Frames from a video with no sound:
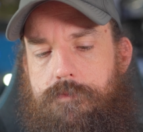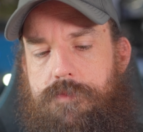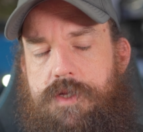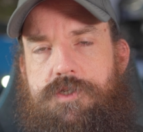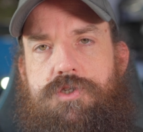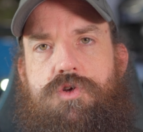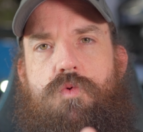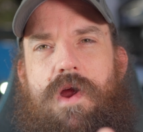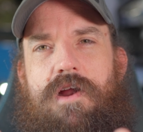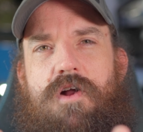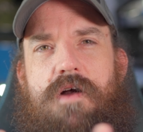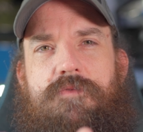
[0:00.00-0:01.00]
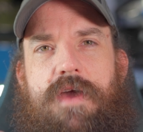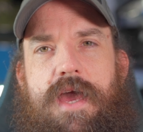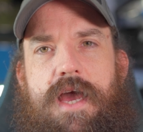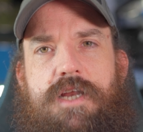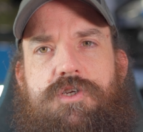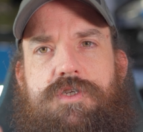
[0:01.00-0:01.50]
the squared off
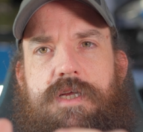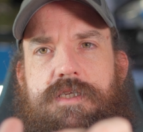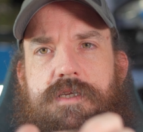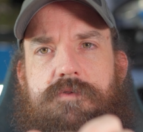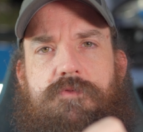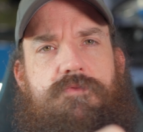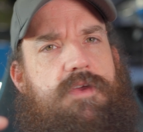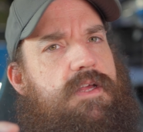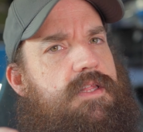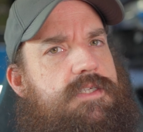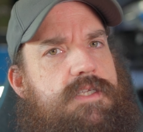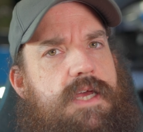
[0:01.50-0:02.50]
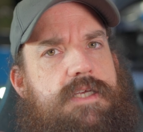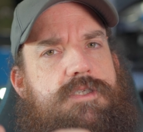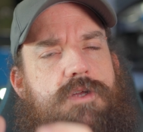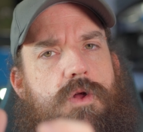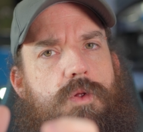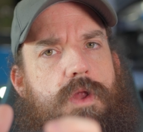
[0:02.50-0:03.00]
edge doesn't feel as nice
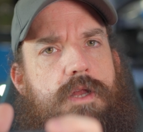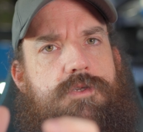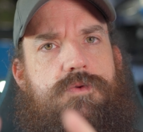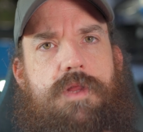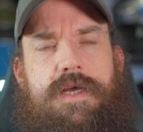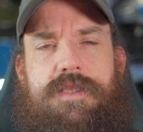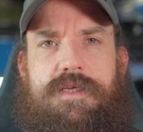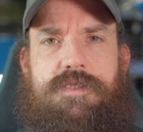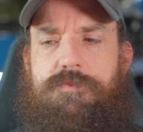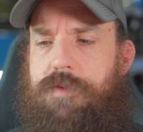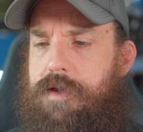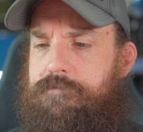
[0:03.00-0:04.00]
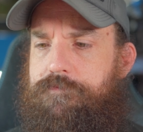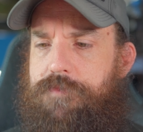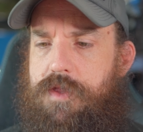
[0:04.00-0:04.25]
to hold onto like this, but